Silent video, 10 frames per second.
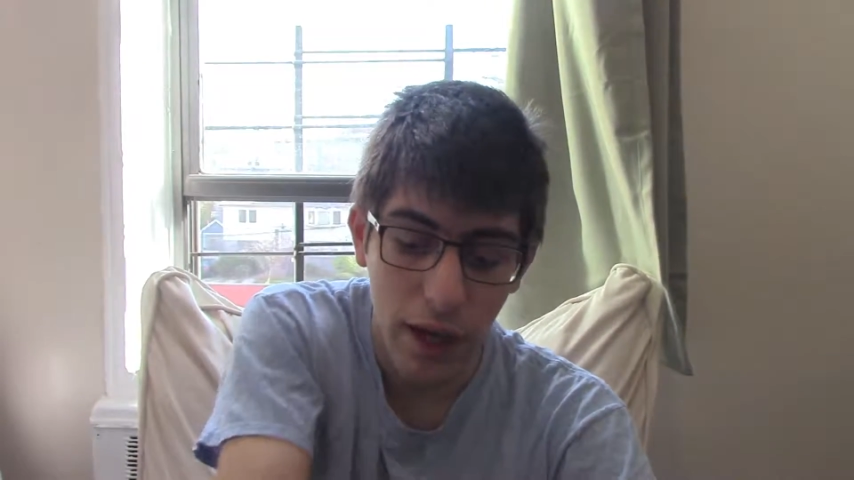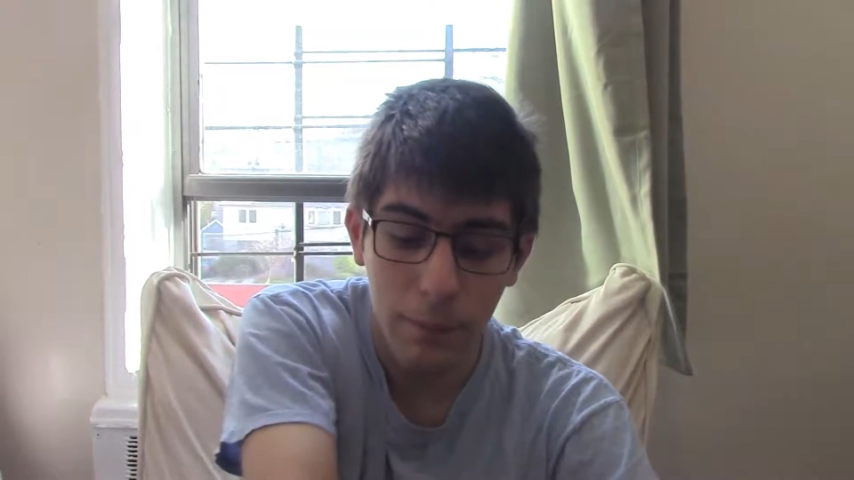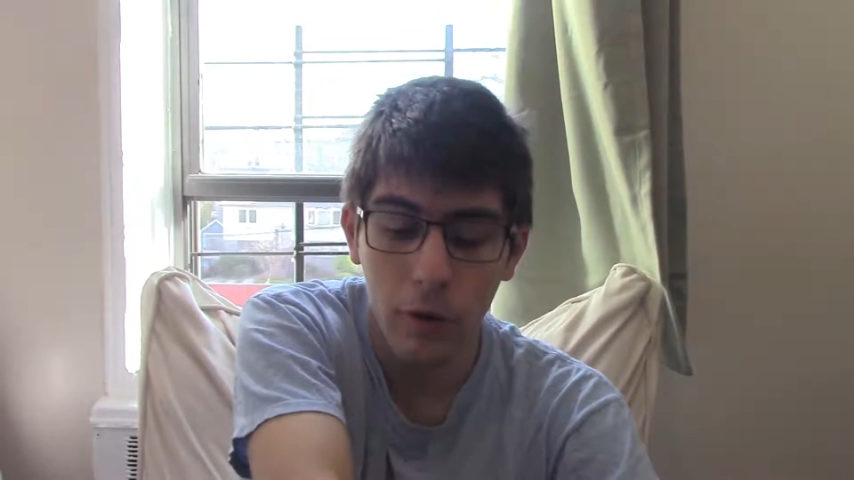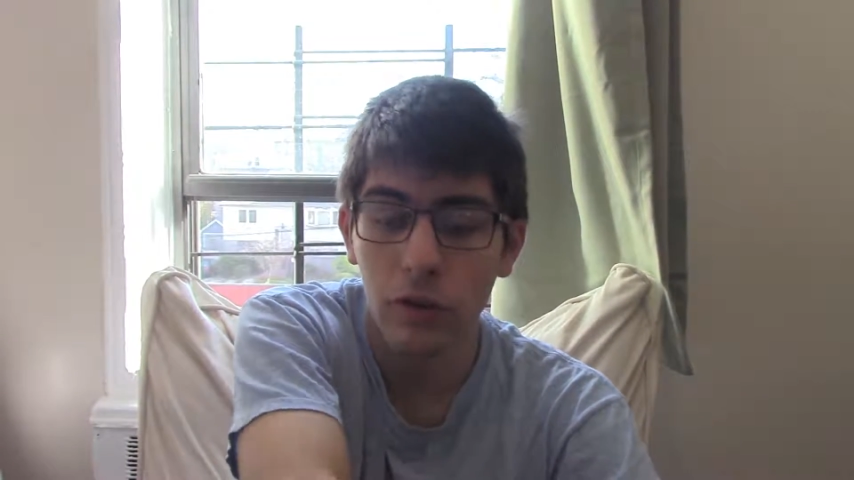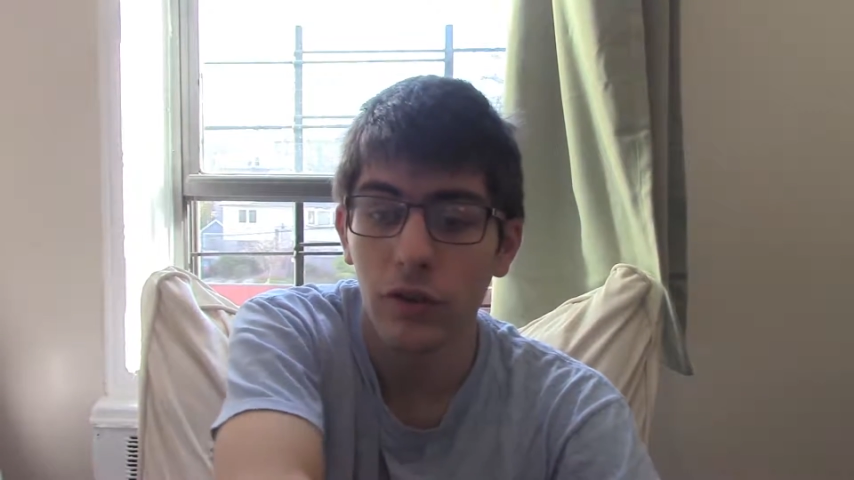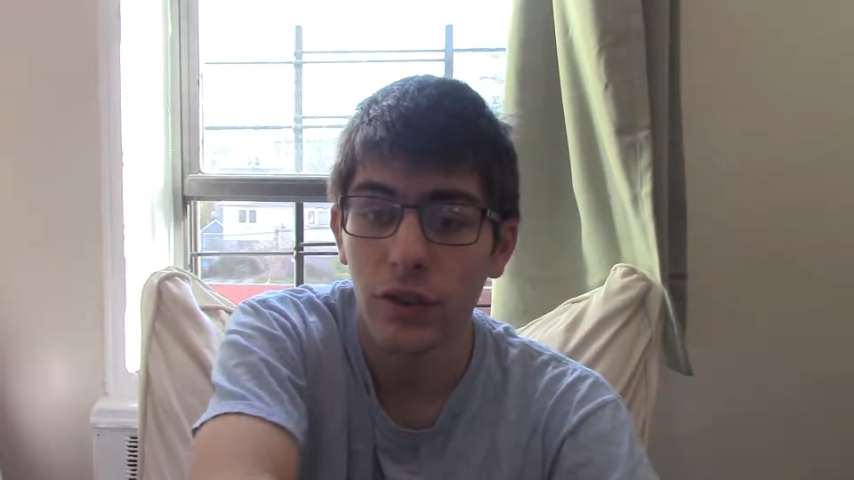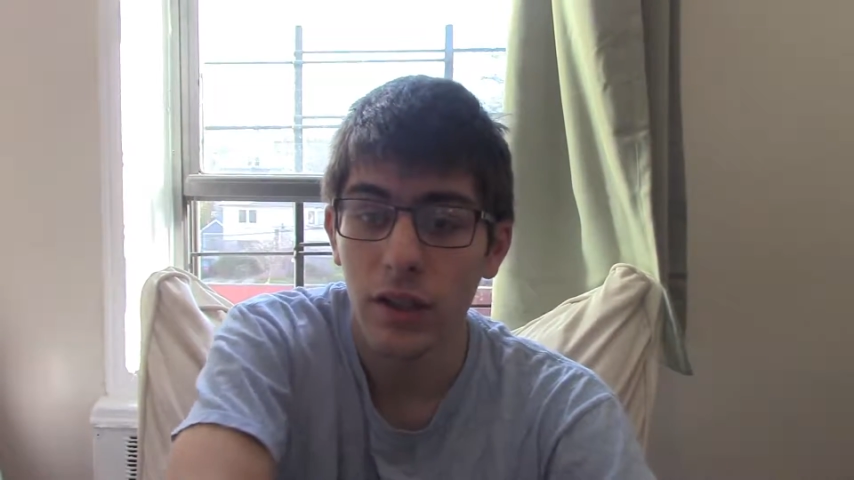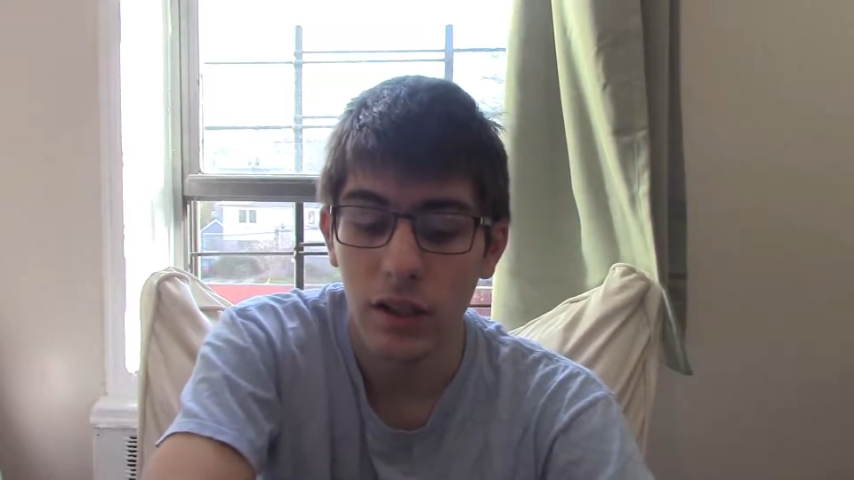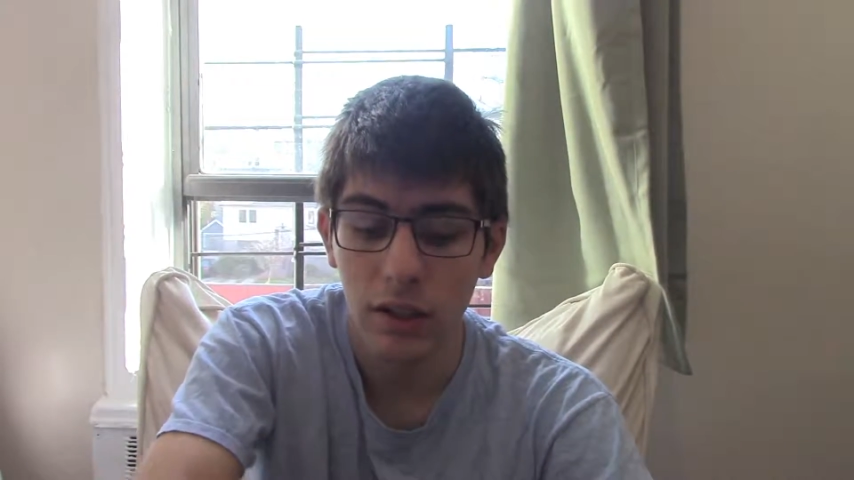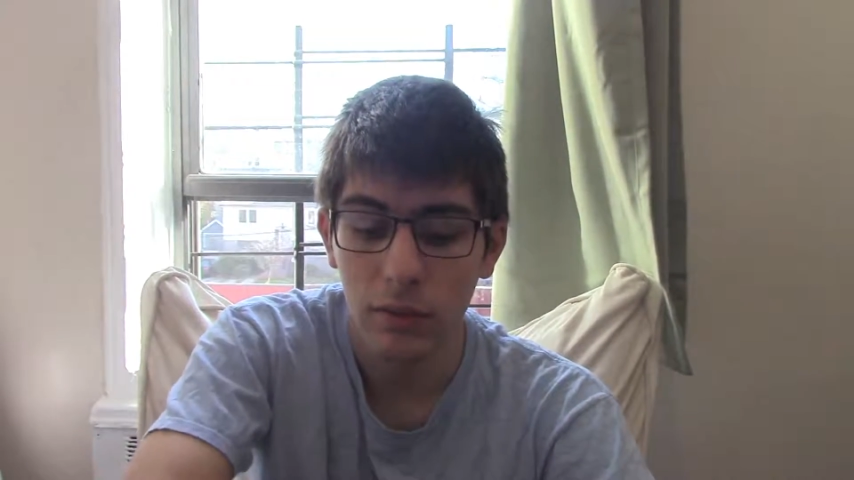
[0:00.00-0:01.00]
I
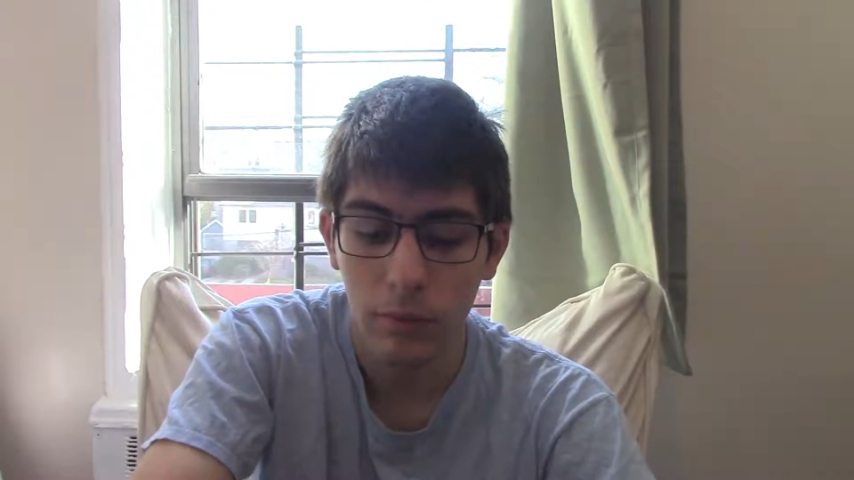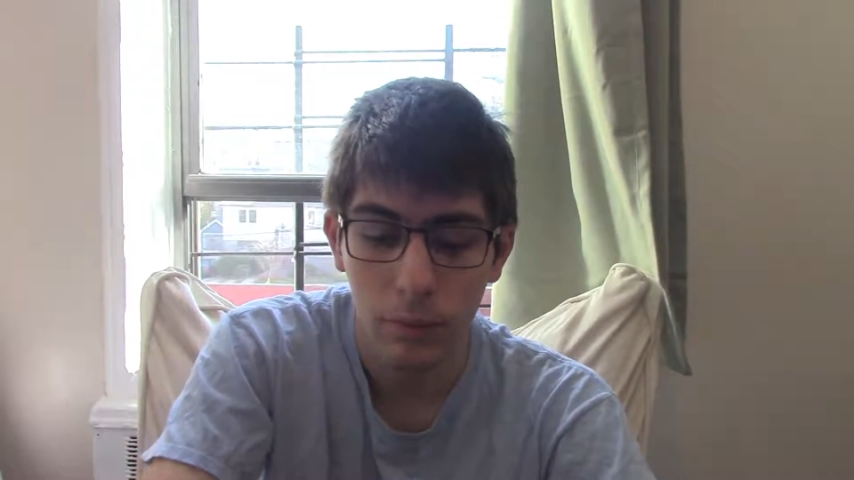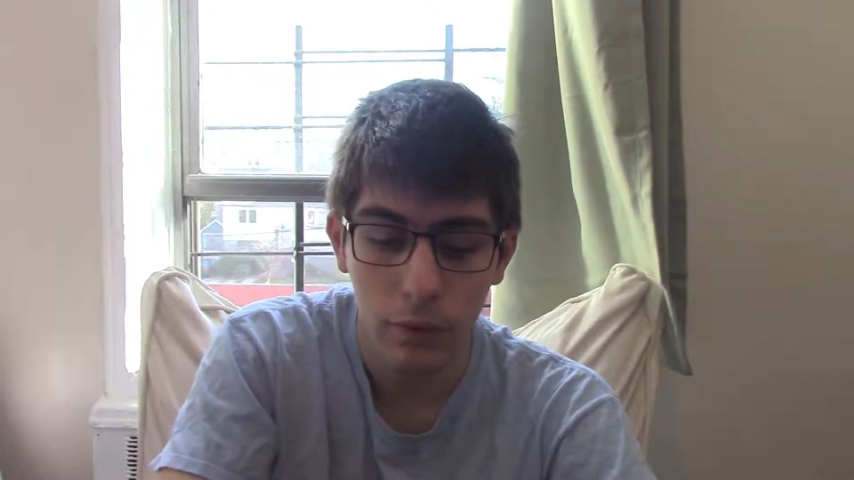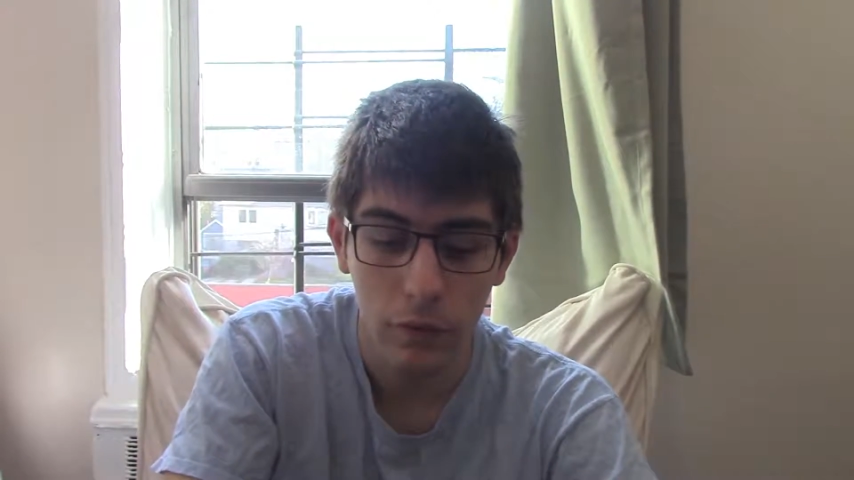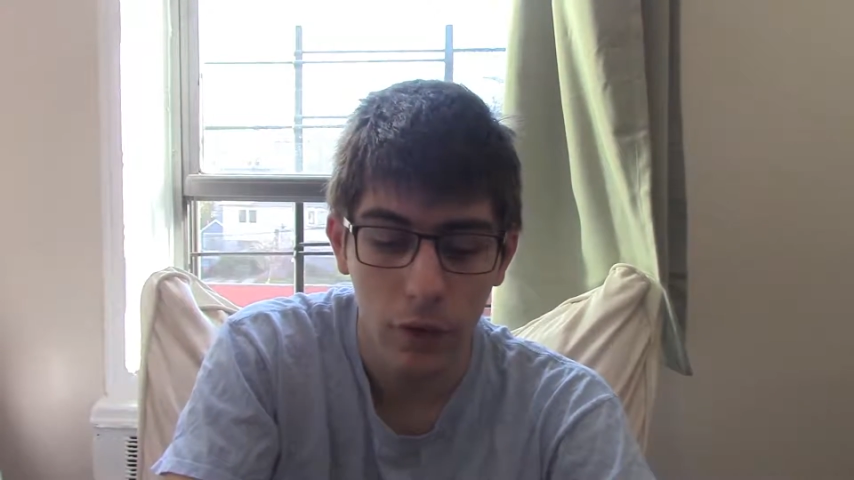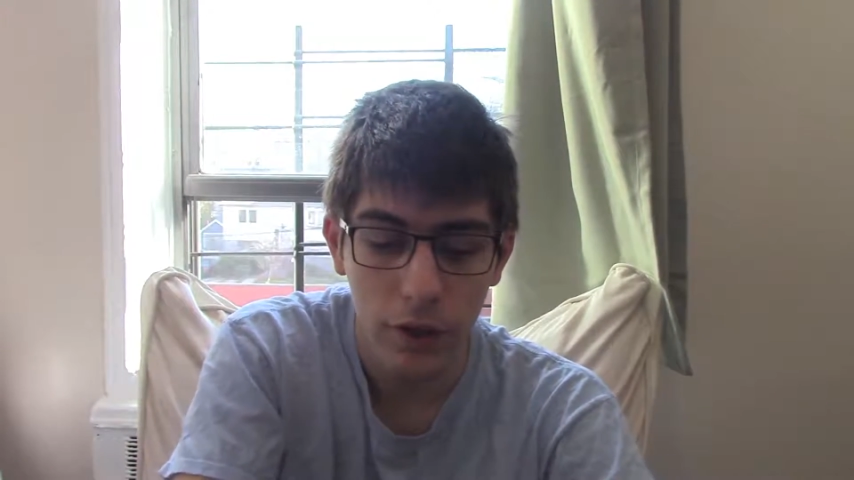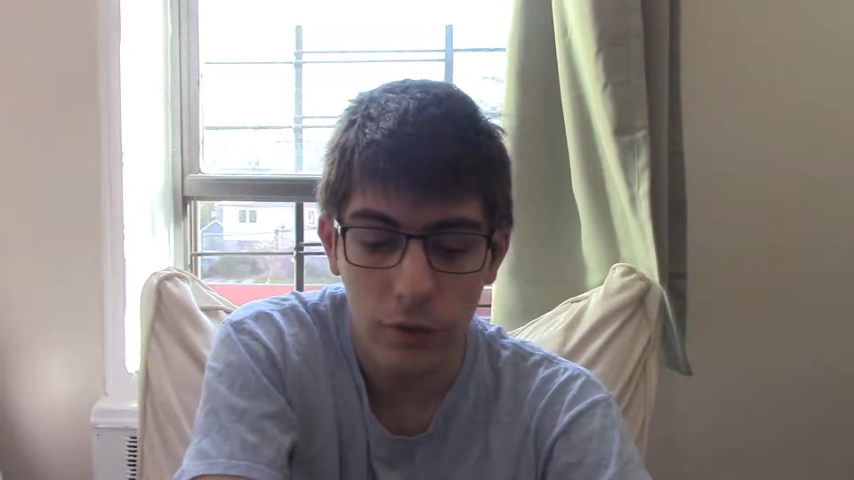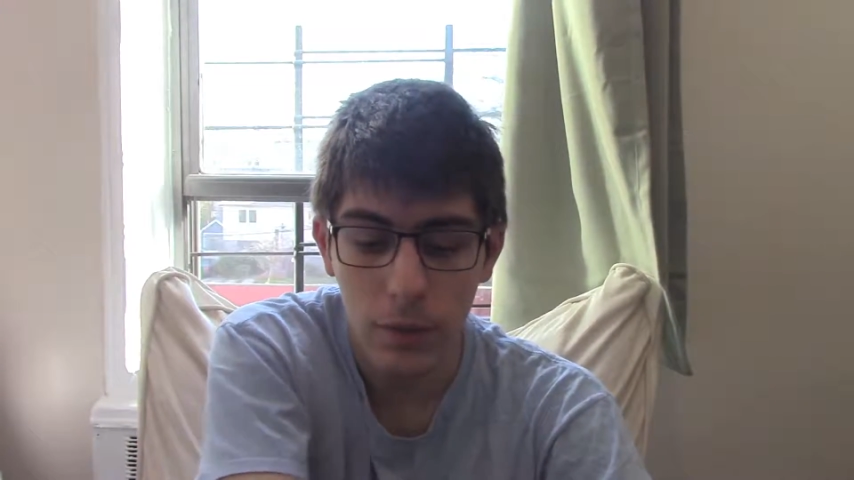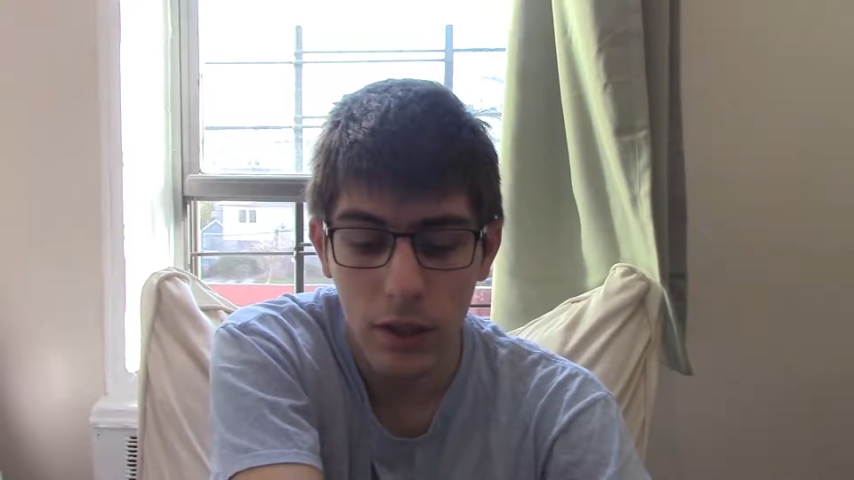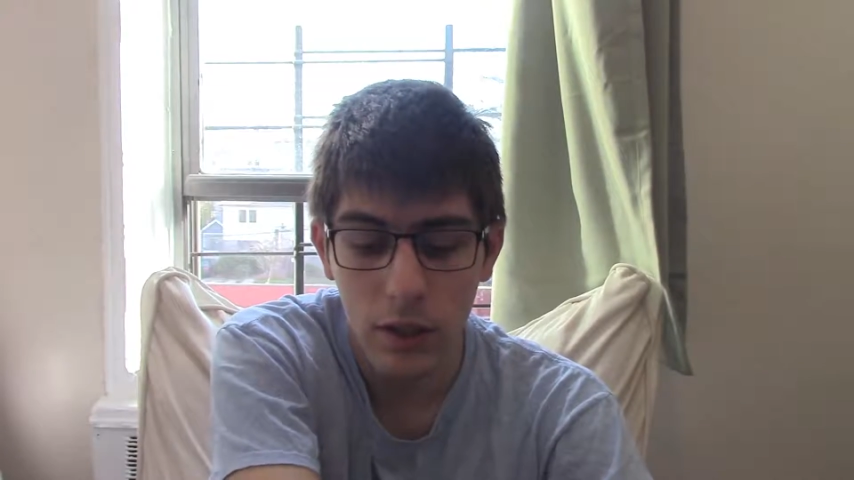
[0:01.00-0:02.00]
personally prefer
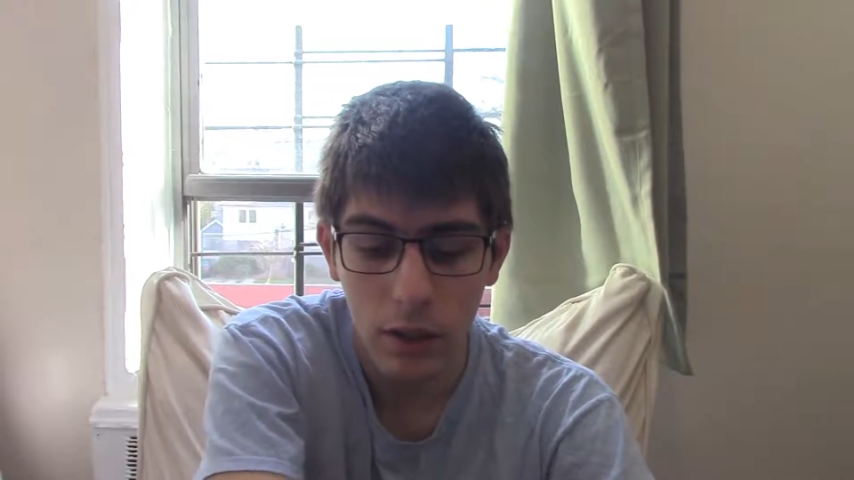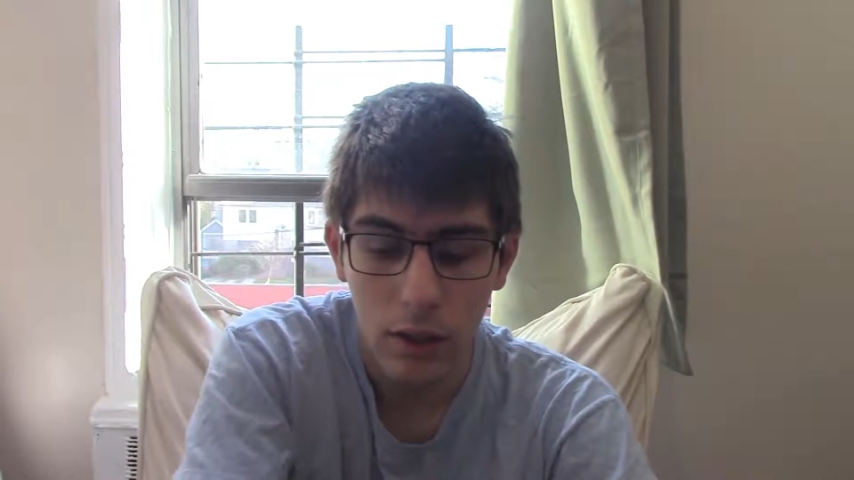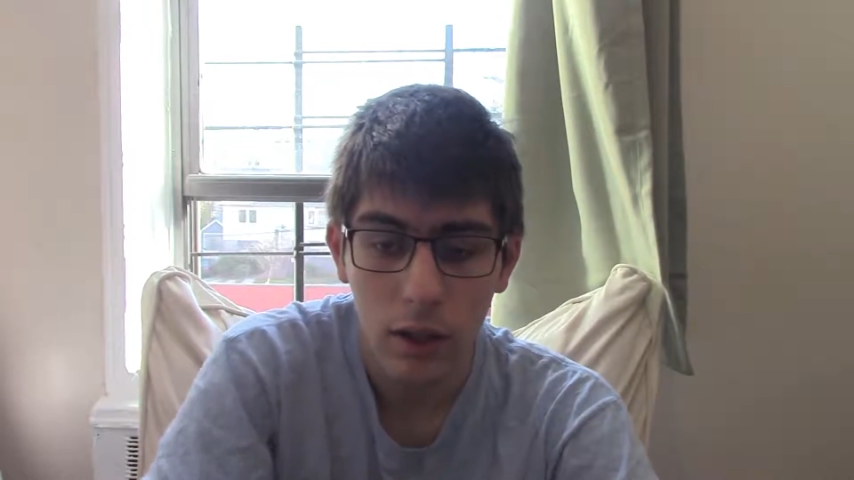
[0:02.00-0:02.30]
HP.